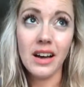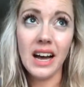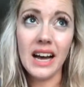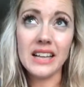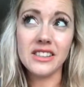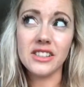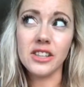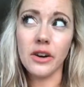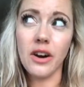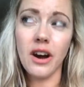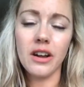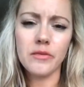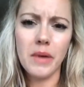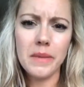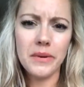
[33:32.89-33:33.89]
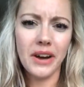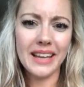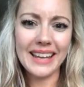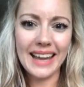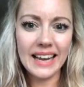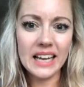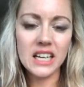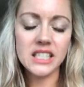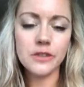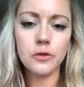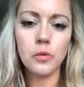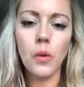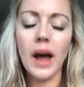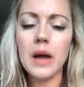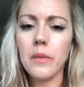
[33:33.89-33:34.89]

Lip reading: And so kind of maybe I get it in a different way.